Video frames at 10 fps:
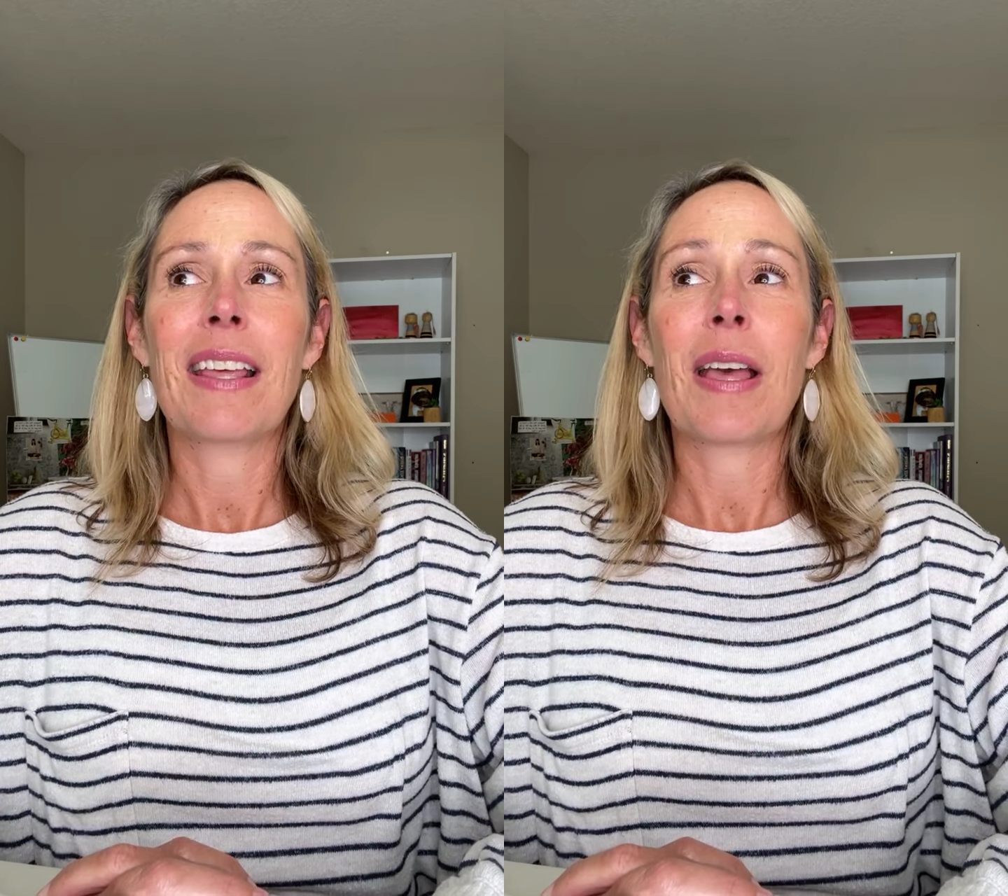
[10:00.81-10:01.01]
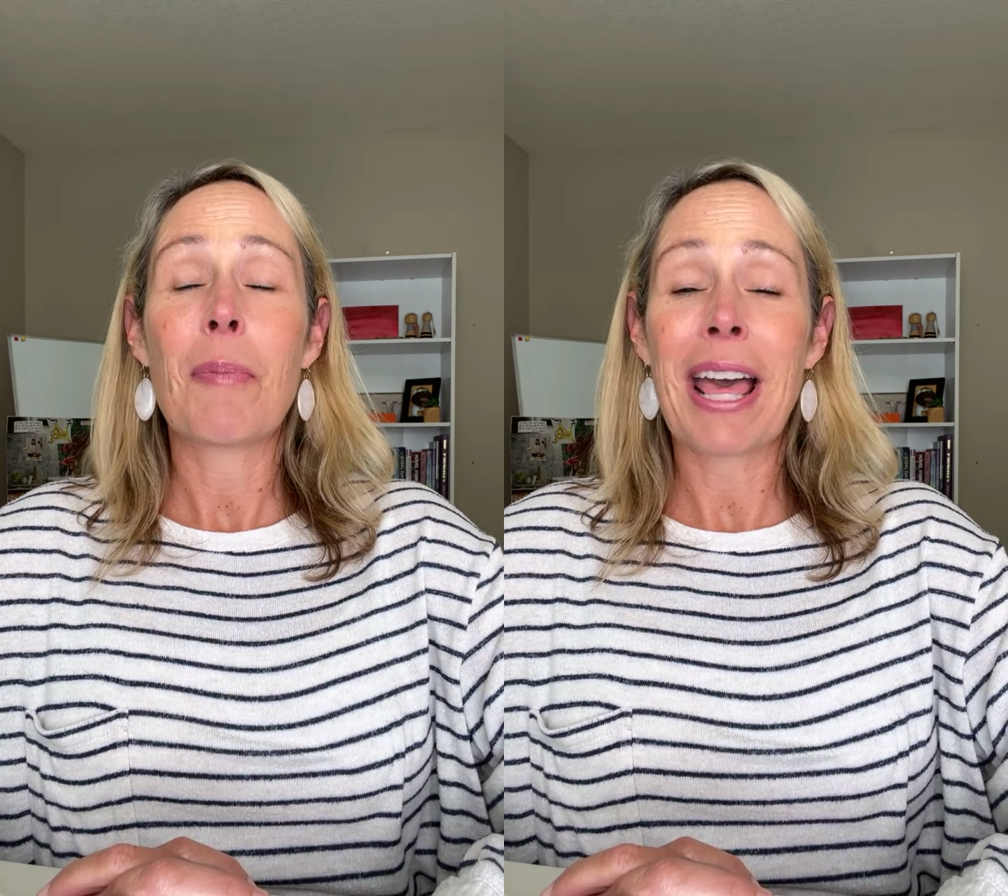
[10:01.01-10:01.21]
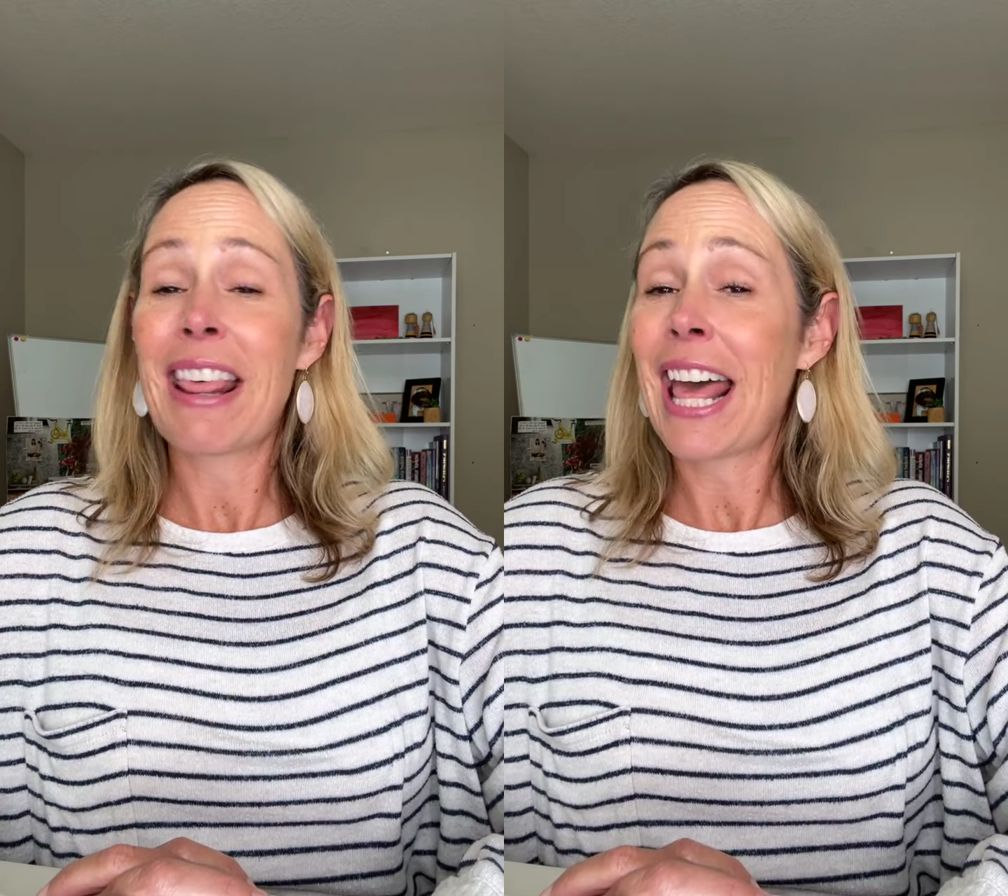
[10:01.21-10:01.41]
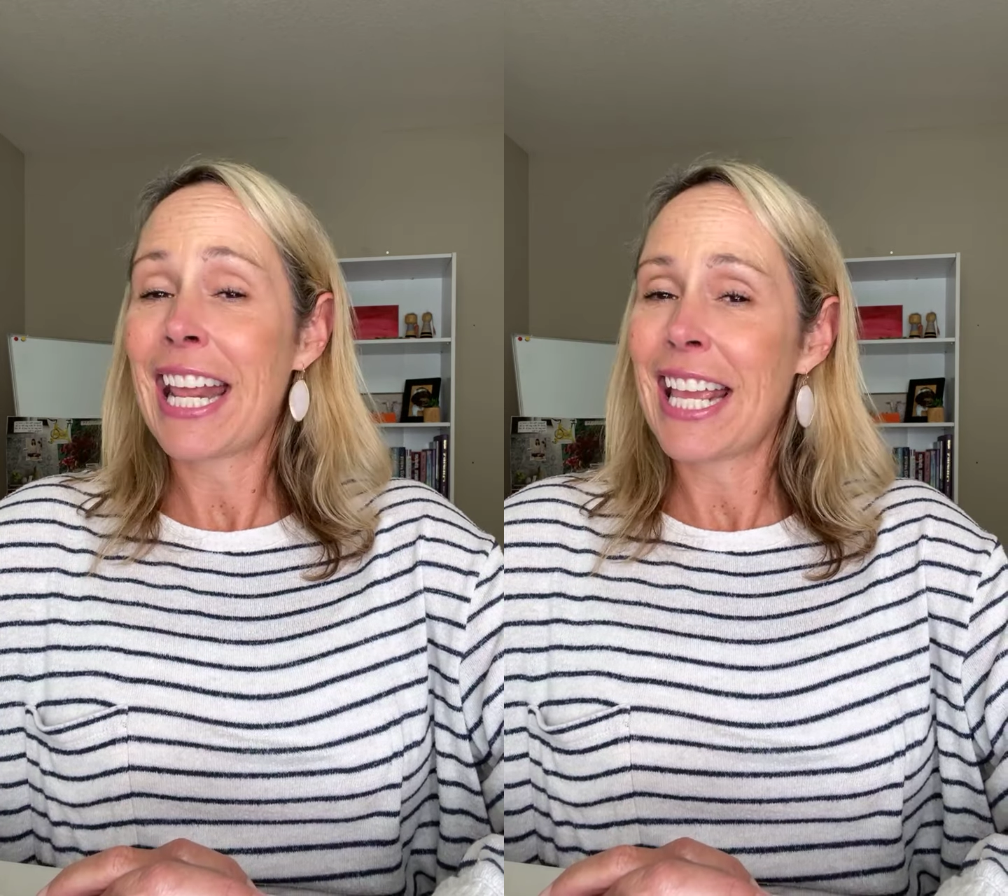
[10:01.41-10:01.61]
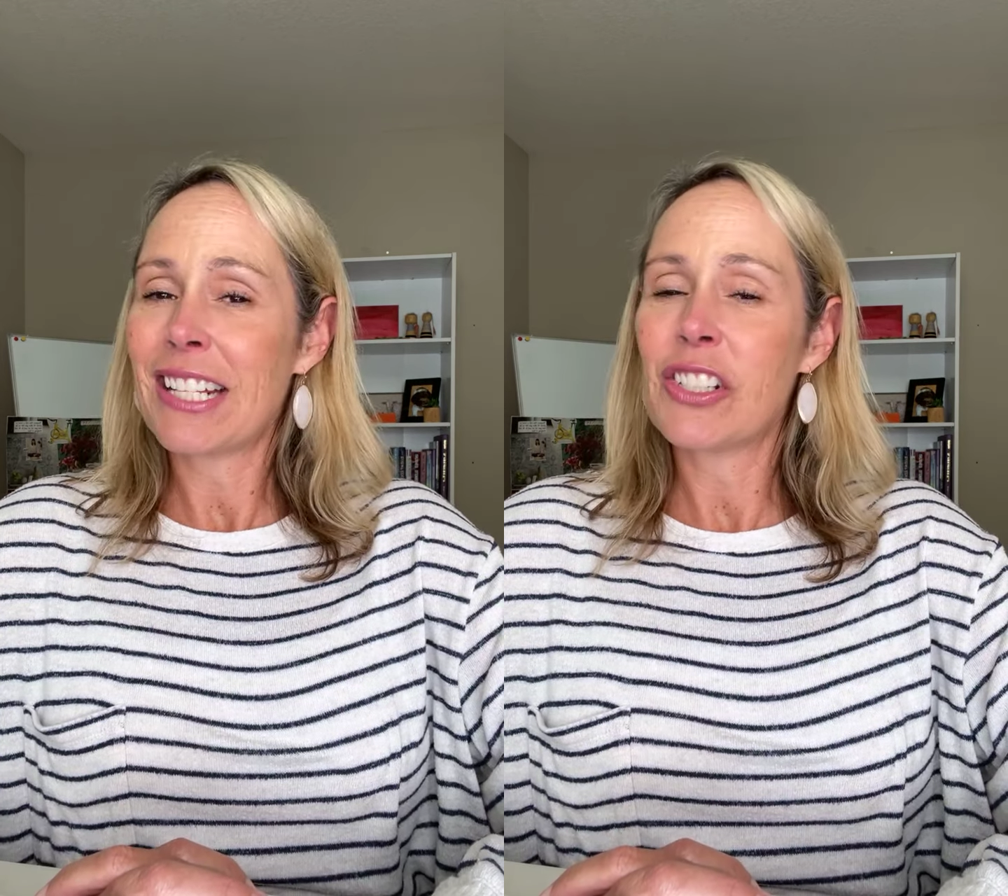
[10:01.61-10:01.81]
by that
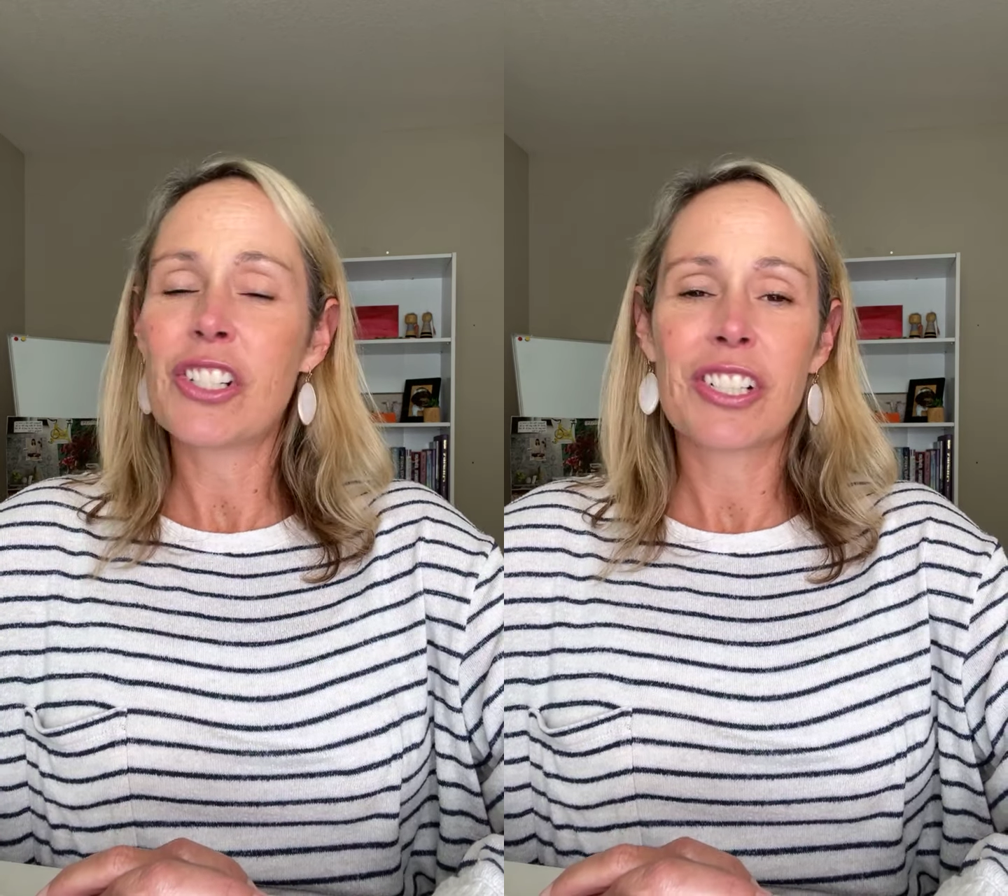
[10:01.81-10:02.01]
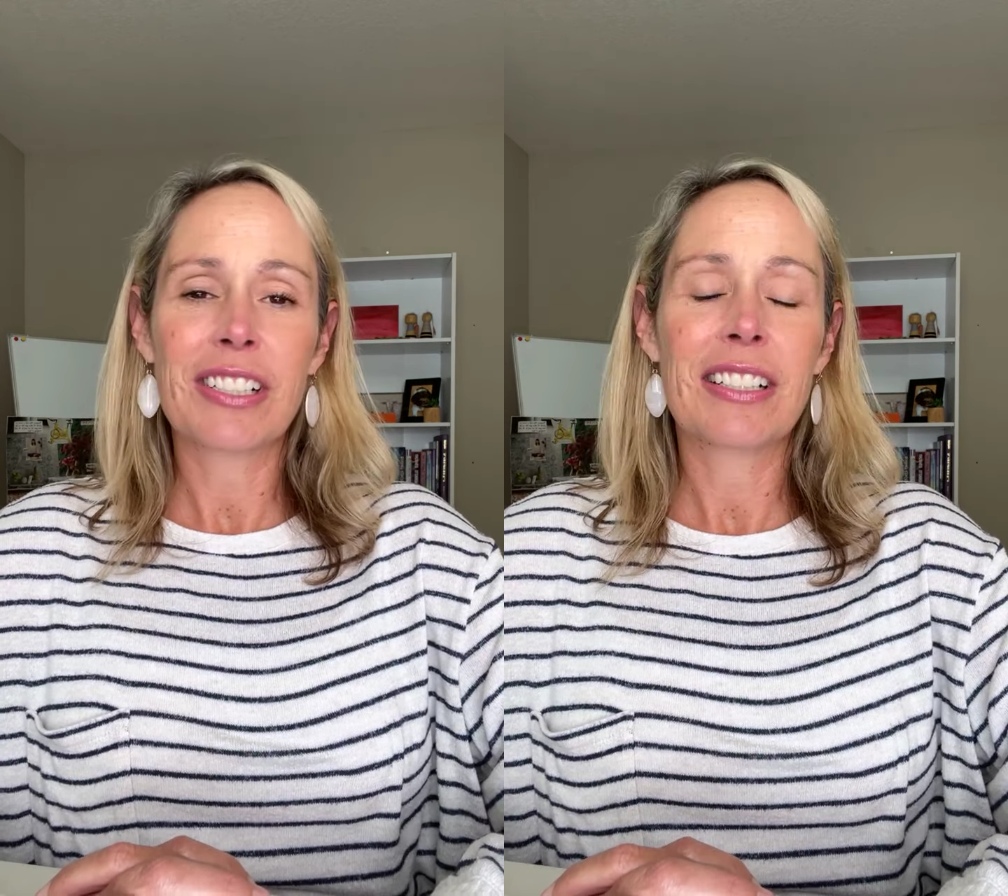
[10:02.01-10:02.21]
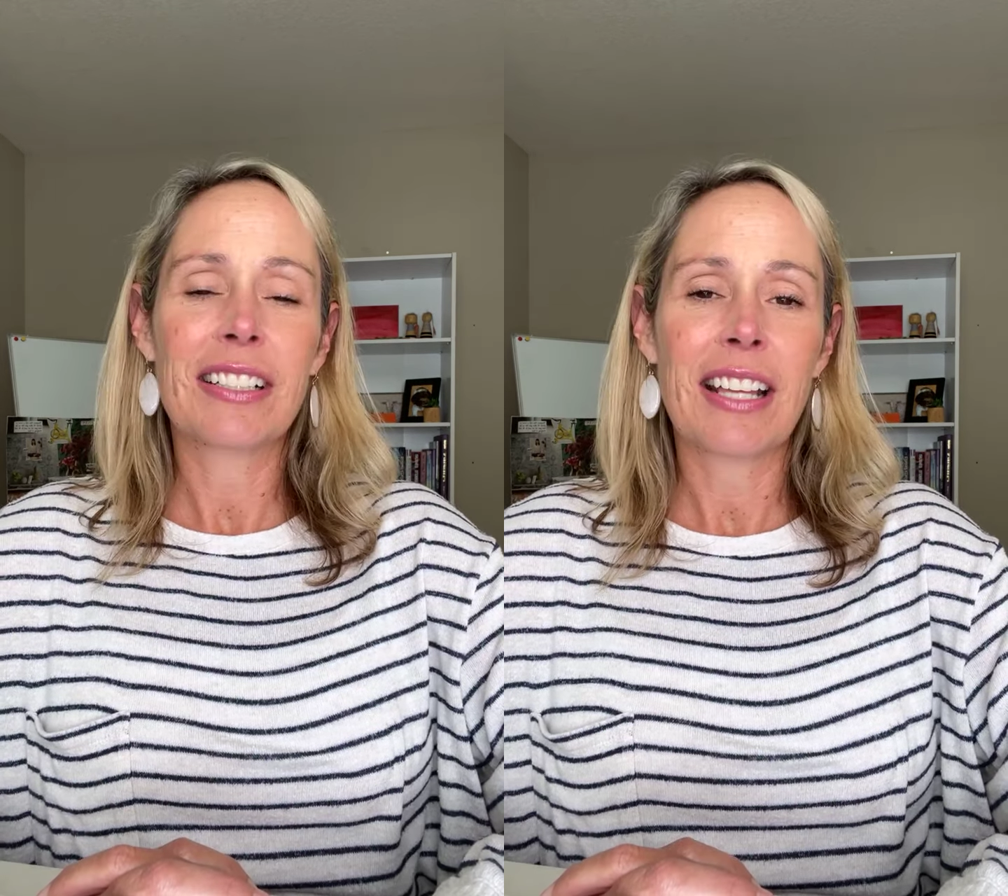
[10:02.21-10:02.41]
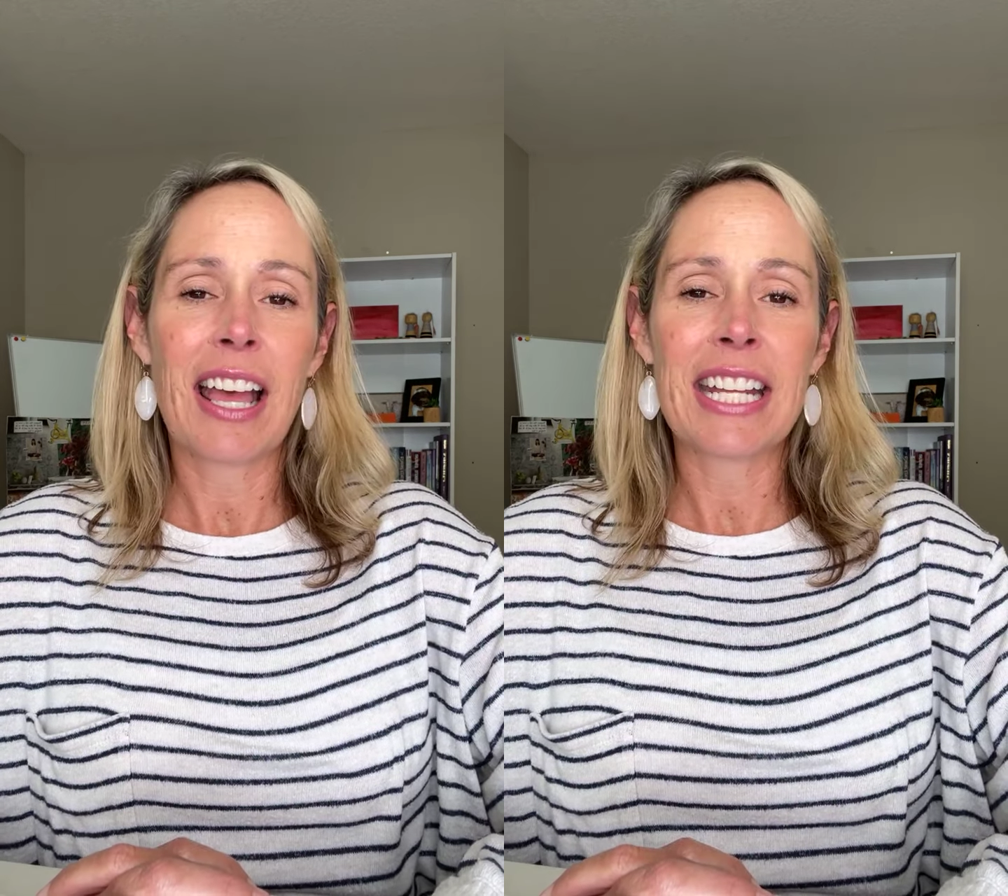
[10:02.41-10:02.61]
age, I